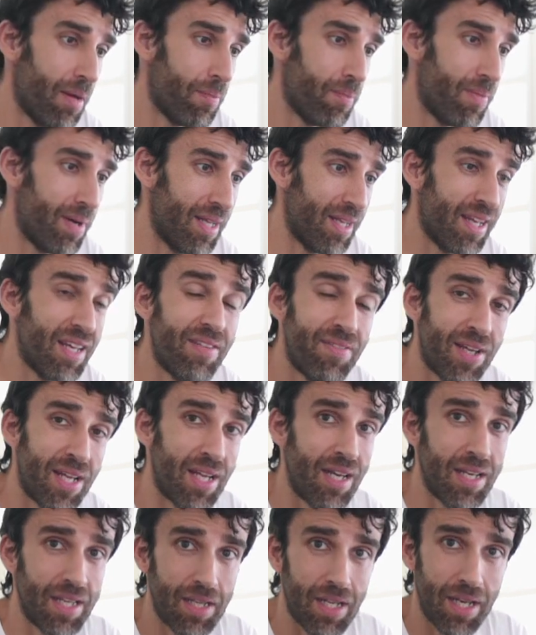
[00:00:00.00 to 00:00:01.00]
but
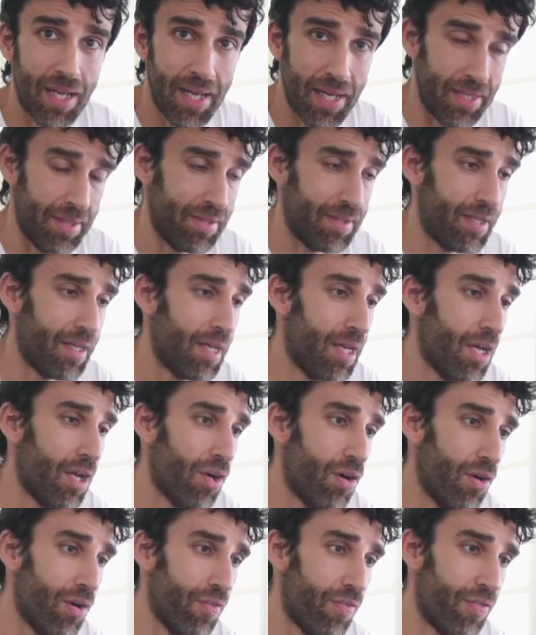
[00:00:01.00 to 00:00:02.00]
leaving a little hint
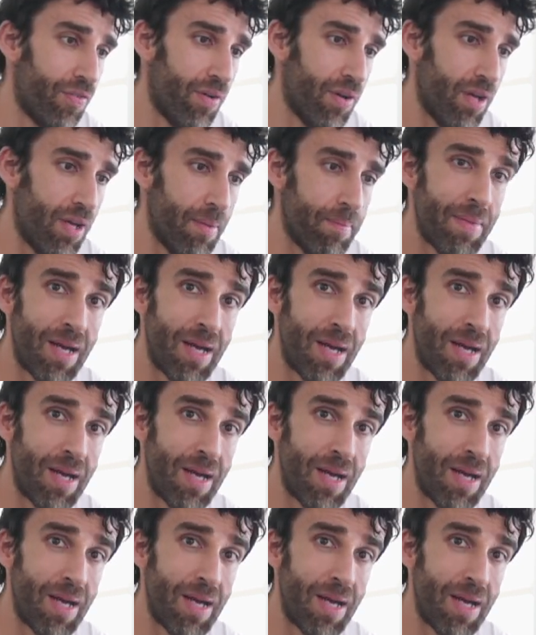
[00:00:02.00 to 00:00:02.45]
of uh,